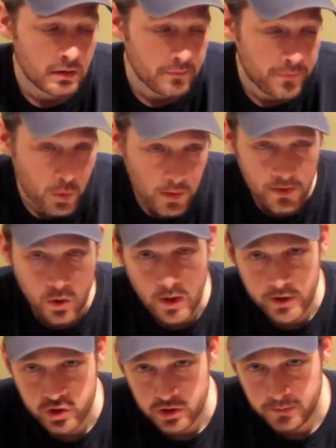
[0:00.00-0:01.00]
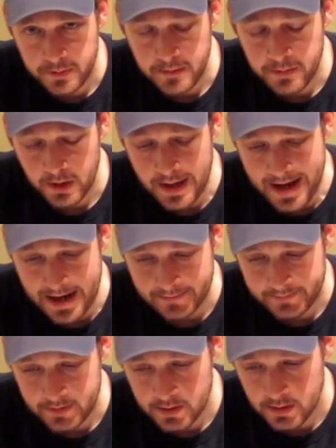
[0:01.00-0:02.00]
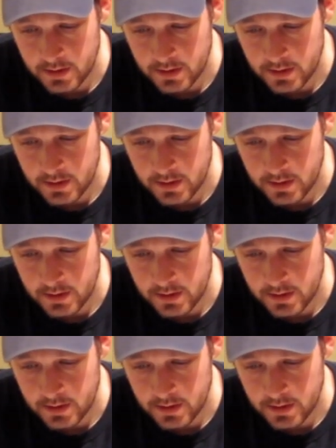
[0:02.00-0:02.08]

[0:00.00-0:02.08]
Few other questions people ask.